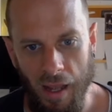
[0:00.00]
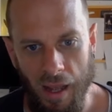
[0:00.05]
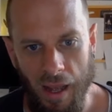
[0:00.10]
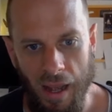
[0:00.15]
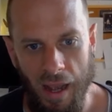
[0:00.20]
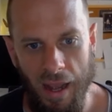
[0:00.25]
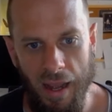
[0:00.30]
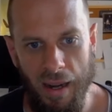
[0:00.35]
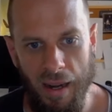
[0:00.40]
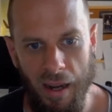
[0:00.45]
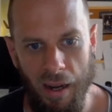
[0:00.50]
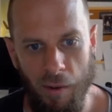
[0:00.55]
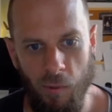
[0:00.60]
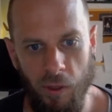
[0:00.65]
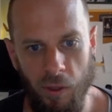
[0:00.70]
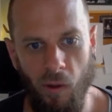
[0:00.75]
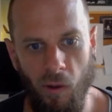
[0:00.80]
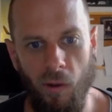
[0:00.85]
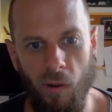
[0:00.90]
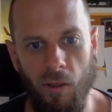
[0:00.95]
and I
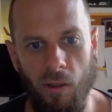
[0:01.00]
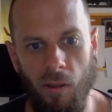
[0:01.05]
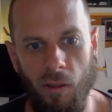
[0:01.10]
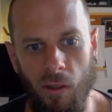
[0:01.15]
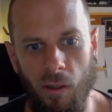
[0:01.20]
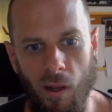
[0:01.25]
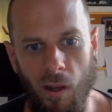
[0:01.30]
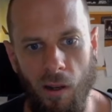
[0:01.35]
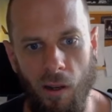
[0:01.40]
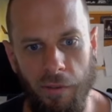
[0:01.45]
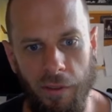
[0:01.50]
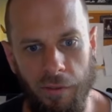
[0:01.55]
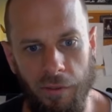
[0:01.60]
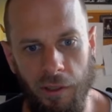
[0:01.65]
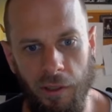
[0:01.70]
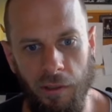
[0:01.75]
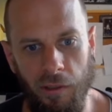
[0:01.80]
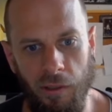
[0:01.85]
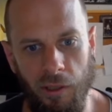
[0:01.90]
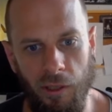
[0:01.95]
would also love
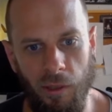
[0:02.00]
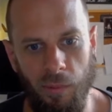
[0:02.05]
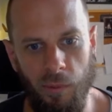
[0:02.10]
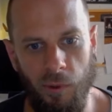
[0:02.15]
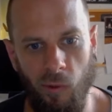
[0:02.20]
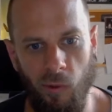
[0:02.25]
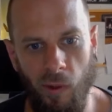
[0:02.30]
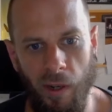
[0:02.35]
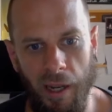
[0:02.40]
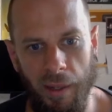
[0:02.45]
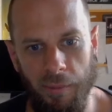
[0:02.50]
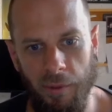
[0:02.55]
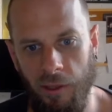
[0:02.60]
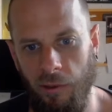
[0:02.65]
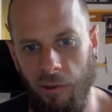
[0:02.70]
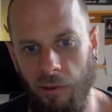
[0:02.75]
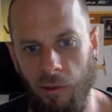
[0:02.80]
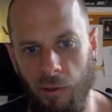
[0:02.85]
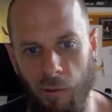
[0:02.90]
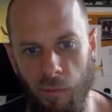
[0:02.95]
if you subscribe
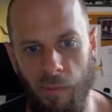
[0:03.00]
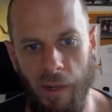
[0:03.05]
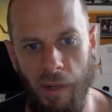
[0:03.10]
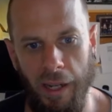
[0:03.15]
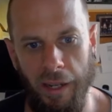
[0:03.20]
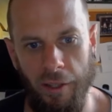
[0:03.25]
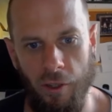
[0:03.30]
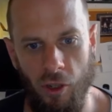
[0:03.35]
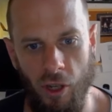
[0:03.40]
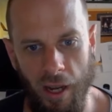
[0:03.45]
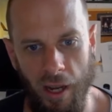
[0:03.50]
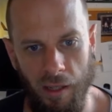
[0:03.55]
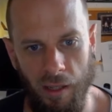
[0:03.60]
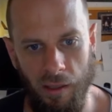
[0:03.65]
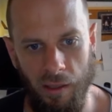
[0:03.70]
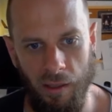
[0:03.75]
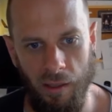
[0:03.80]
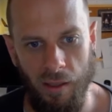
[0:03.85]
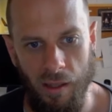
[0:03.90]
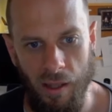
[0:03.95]
to my
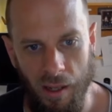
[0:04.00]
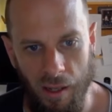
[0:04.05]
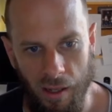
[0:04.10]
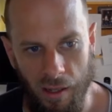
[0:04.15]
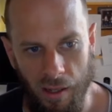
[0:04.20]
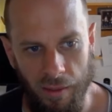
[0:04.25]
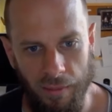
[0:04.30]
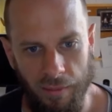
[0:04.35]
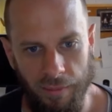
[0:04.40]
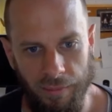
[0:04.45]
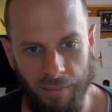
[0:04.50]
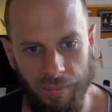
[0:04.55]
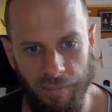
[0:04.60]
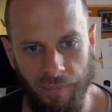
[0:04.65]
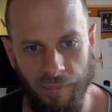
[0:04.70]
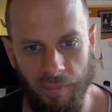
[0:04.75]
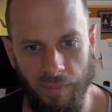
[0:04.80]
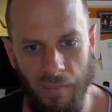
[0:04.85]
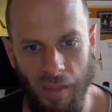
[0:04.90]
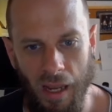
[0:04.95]
channel.
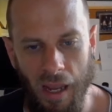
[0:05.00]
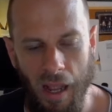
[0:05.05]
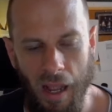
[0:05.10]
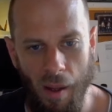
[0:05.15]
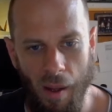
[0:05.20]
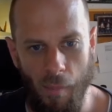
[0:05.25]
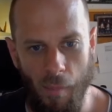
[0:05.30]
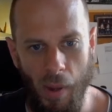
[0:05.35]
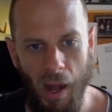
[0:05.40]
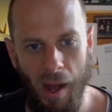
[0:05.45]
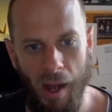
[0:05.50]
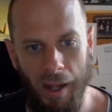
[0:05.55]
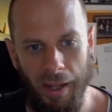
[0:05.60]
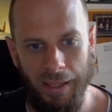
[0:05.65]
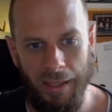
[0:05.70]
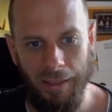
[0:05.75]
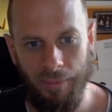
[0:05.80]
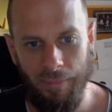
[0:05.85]
Bye!